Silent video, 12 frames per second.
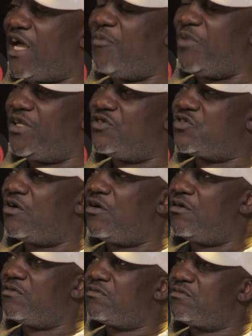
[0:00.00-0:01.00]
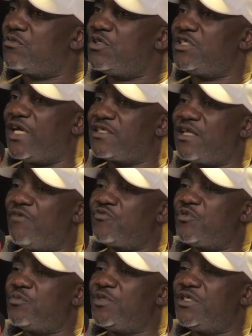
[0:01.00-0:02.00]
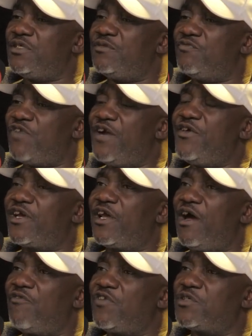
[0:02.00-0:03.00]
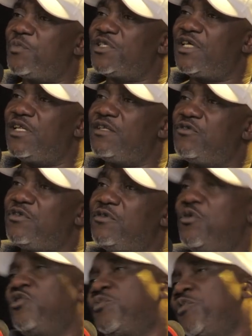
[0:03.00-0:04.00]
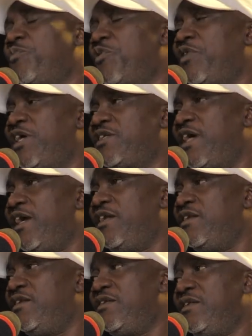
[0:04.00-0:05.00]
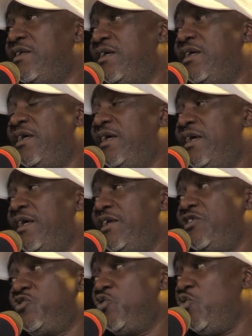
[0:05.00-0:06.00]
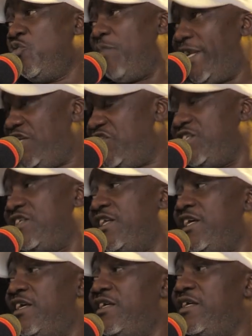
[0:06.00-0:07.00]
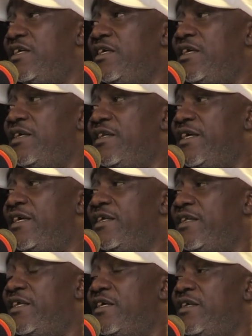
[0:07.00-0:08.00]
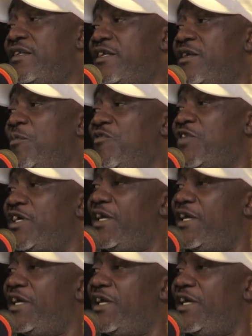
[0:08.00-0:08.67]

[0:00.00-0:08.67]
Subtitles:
happen. So we just have to be very careful, especially those people that are into managing the name of the